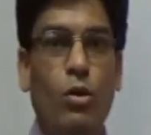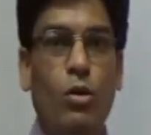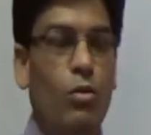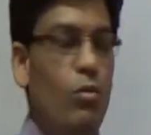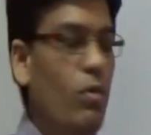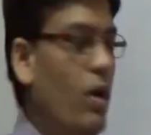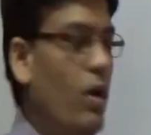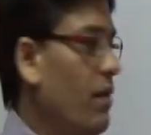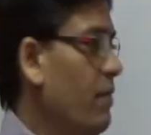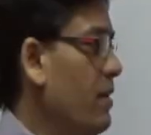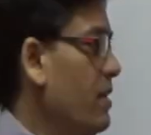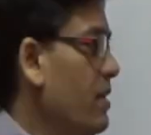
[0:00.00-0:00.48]

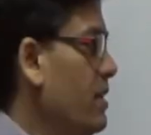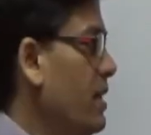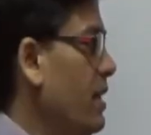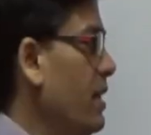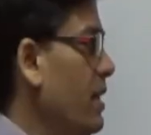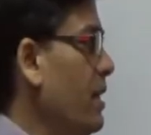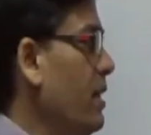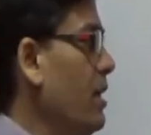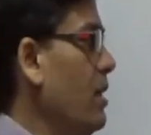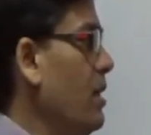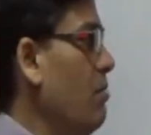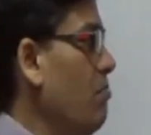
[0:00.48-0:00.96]
Why we
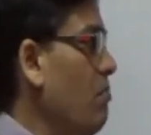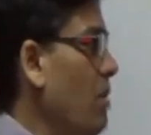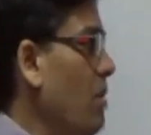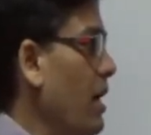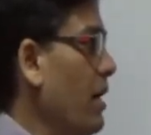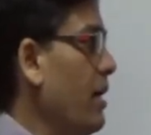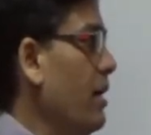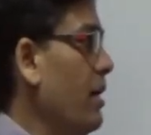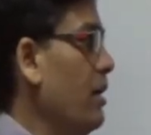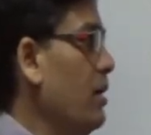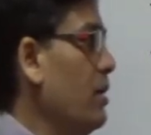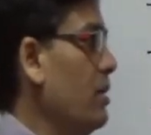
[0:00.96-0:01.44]
say
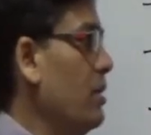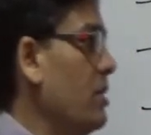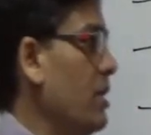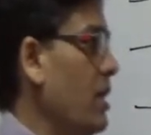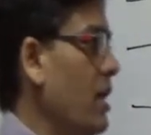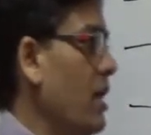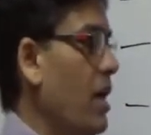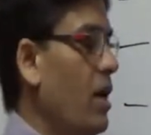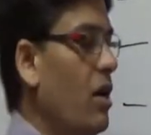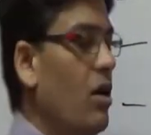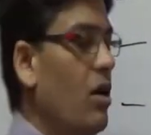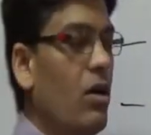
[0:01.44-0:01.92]
marketing is
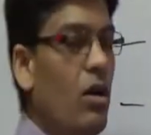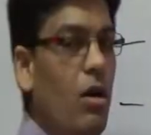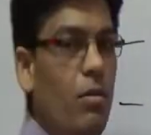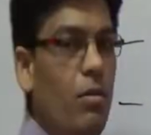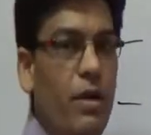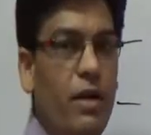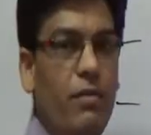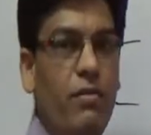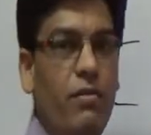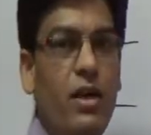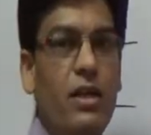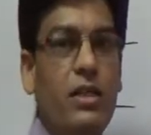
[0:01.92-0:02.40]
an
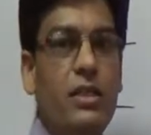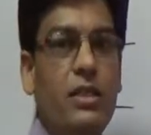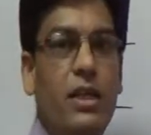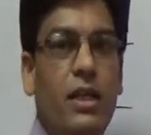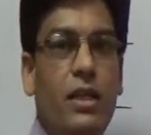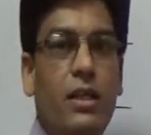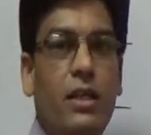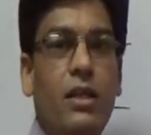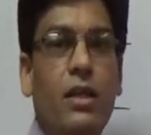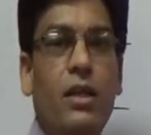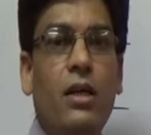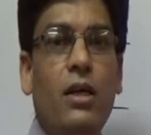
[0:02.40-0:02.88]
economic
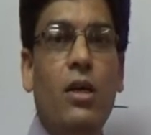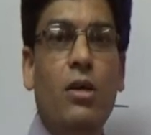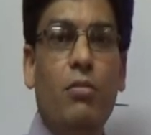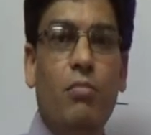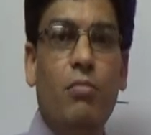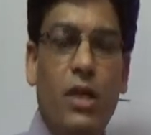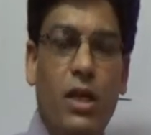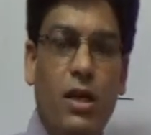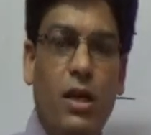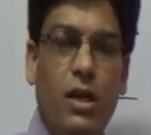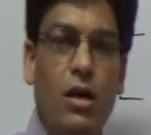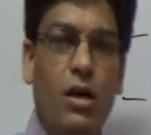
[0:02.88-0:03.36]
function?
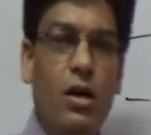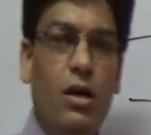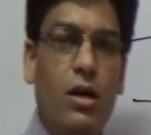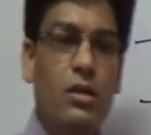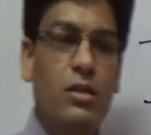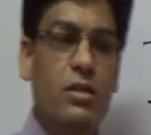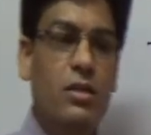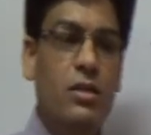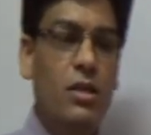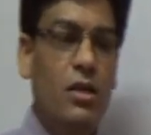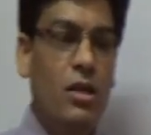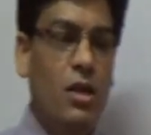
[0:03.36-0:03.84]

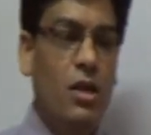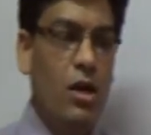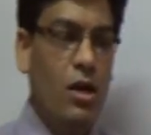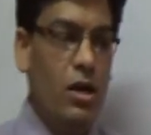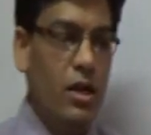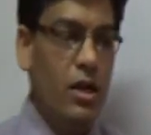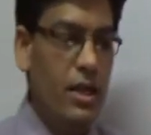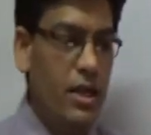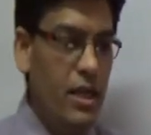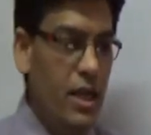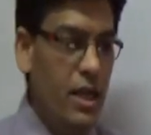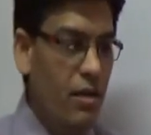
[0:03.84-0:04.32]
Because
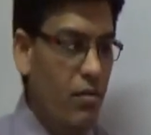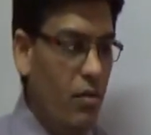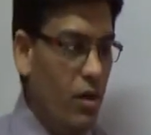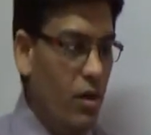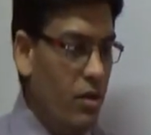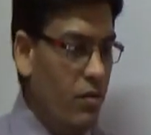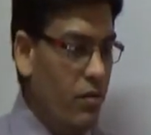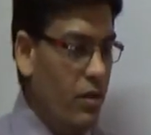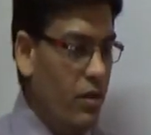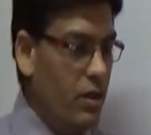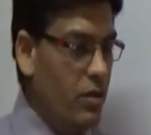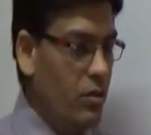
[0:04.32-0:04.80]
here
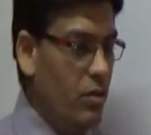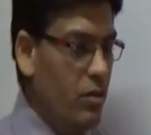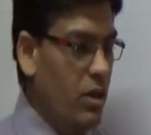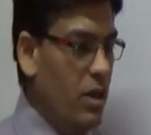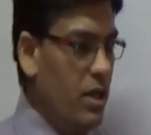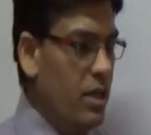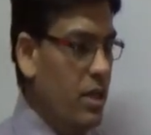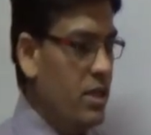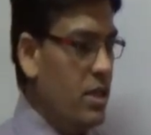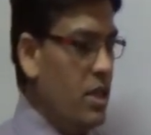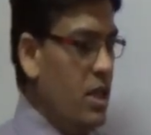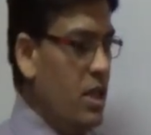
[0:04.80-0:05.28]
what we do
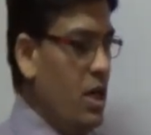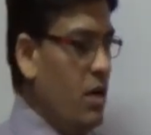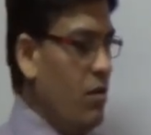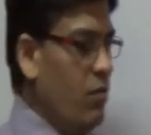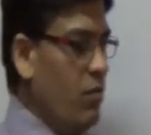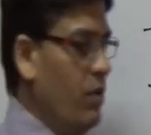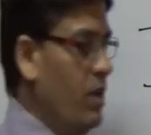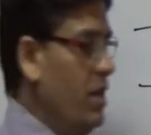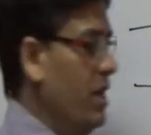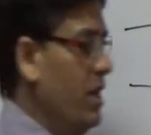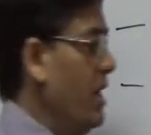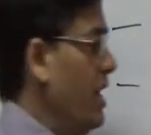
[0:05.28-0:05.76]
is,
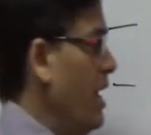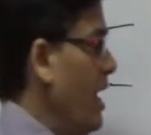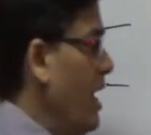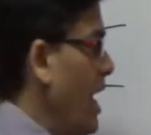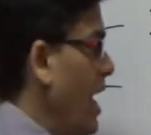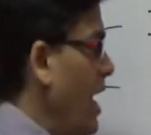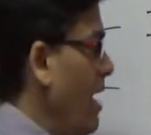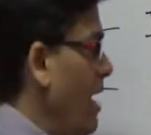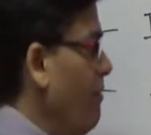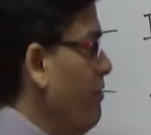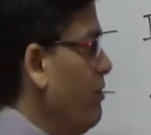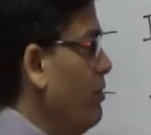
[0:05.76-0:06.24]
we
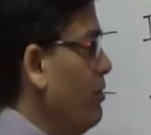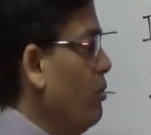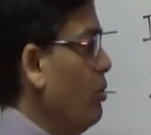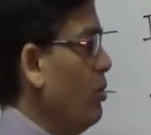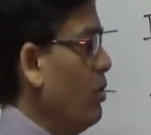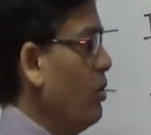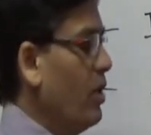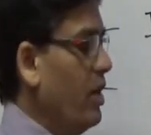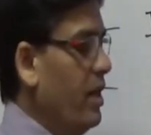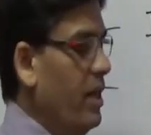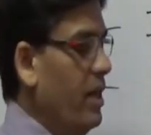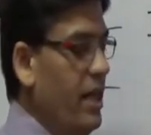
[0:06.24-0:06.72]
have to
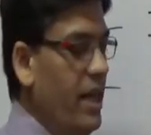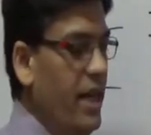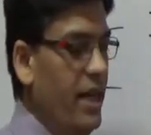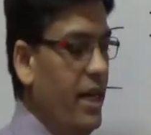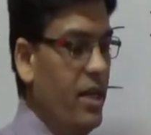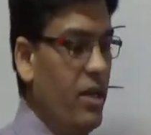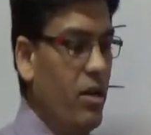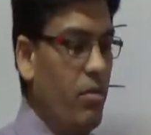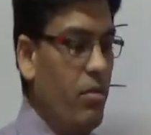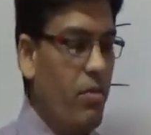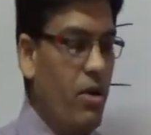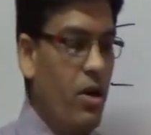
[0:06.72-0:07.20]
create
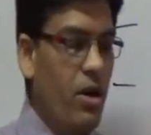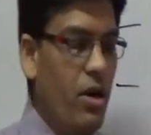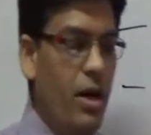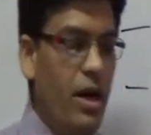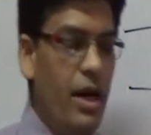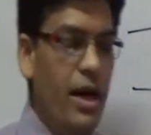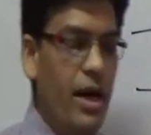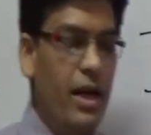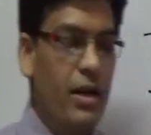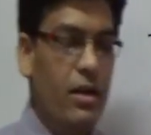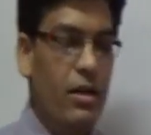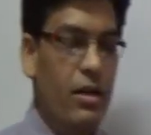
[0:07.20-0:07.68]
a
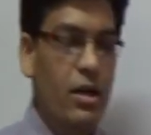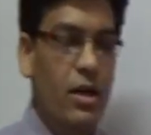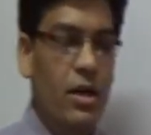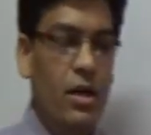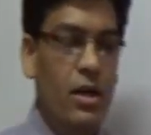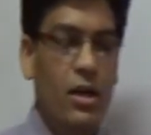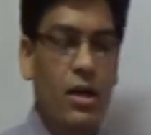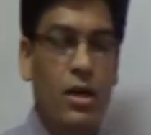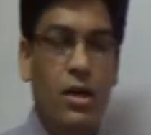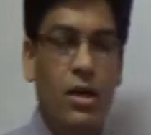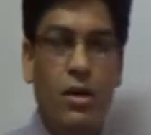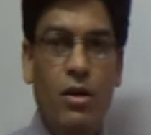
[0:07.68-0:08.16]
product,
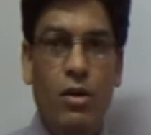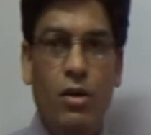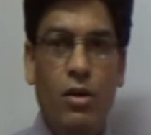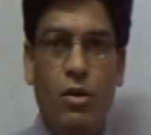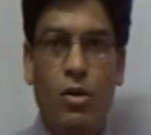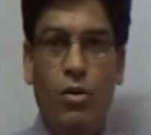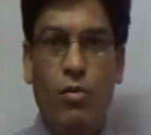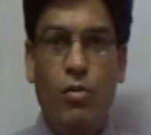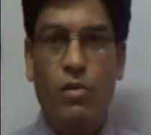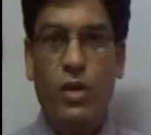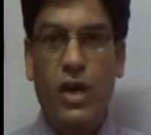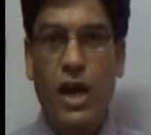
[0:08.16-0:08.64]

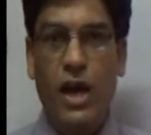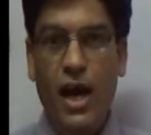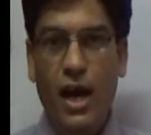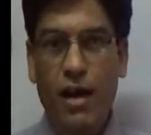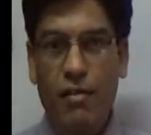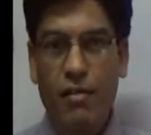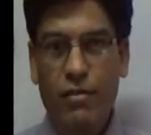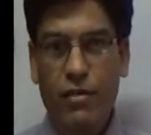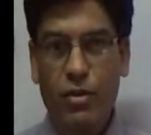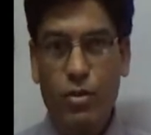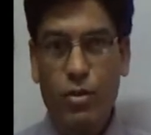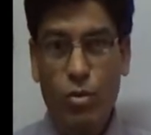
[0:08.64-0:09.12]
we
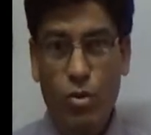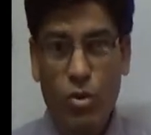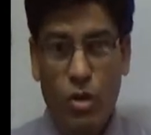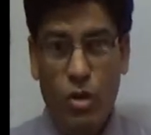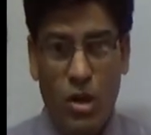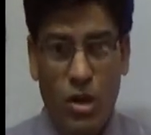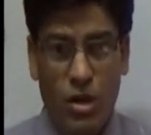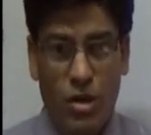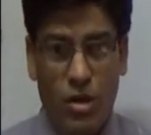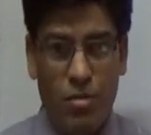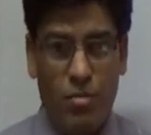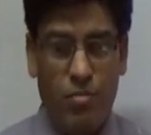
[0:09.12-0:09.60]
have
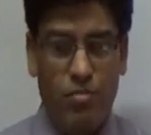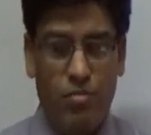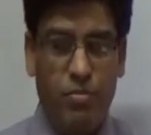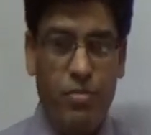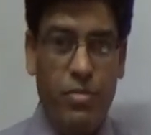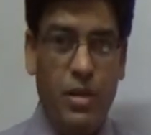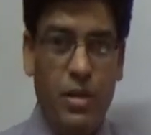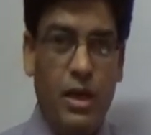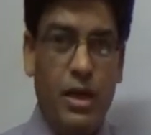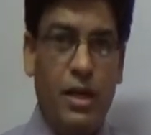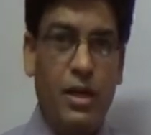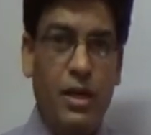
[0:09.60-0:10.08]
to
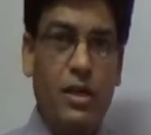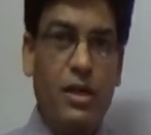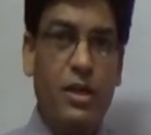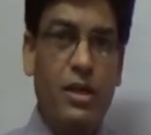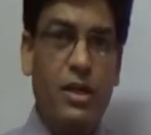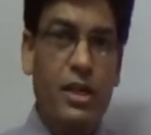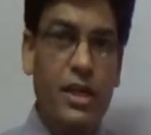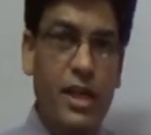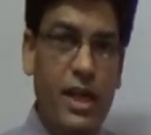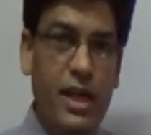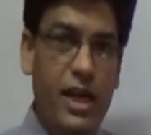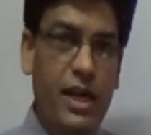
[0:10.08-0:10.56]

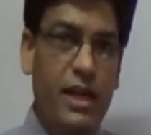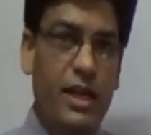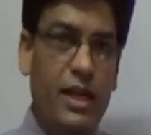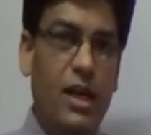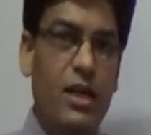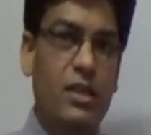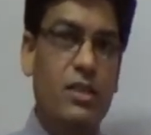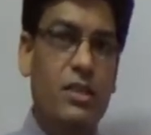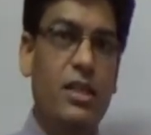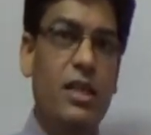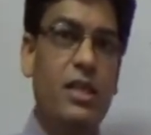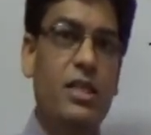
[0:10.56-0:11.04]
create a
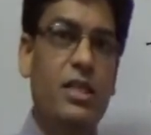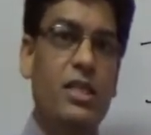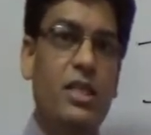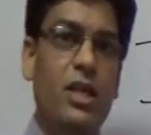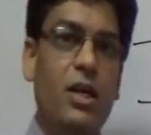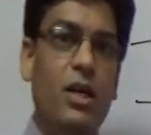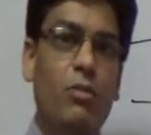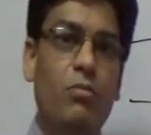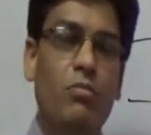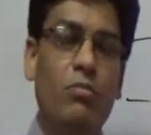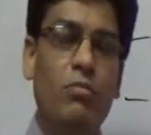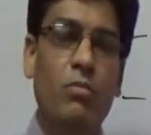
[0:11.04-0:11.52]

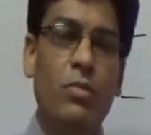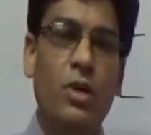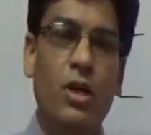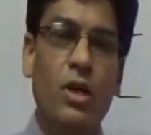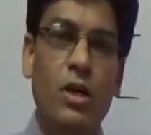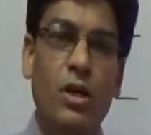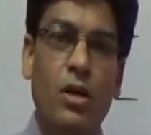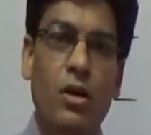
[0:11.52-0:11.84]
system